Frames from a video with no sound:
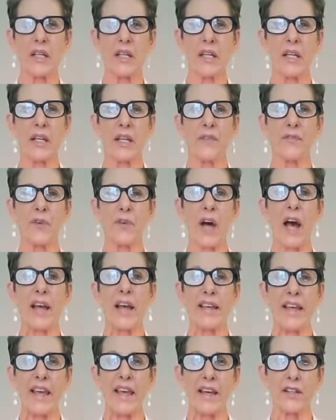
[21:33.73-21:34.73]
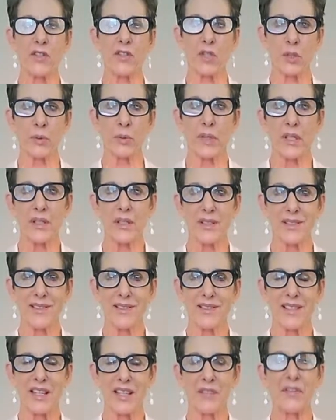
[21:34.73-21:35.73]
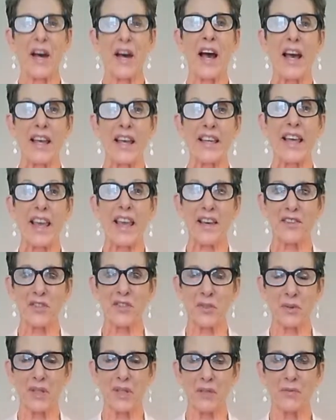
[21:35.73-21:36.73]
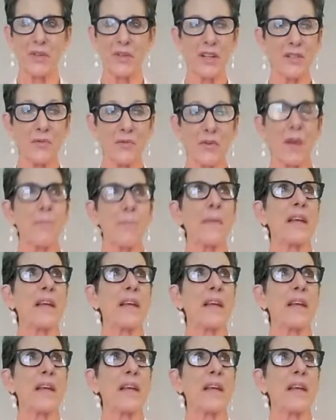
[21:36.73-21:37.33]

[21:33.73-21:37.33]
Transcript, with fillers: If I can't do it, what